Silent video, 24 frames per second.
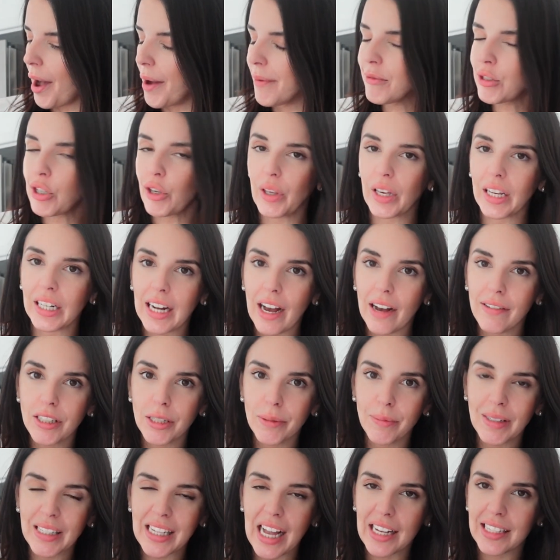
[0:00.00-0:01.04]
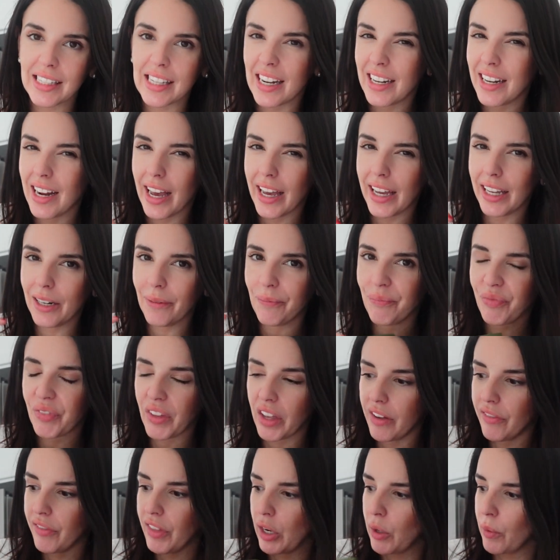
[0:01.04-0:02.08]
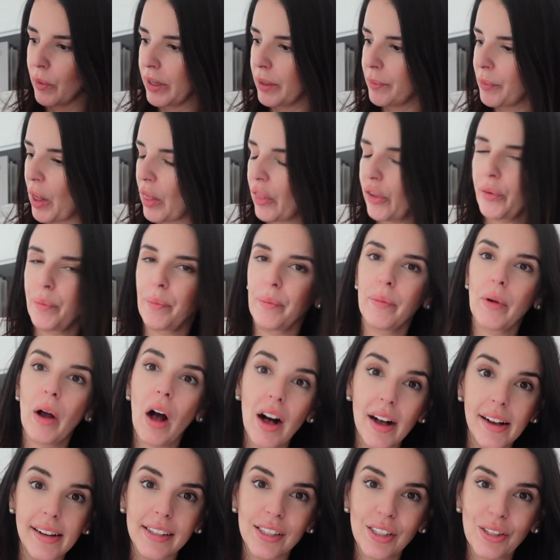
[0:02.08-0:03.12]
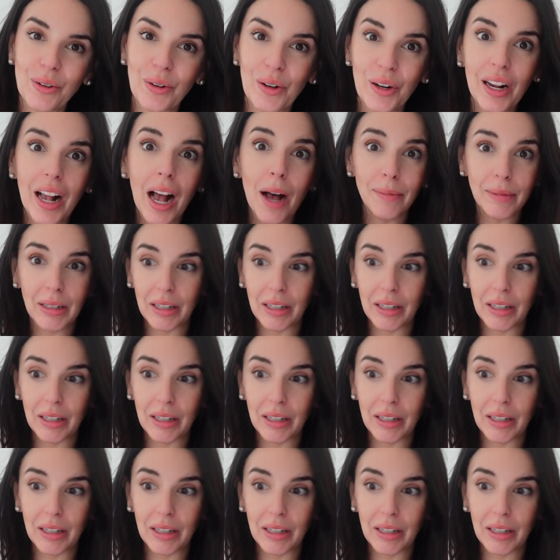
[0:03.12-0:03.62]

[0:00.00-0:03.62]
So they can have some snacks at night if they don't want to bother us or come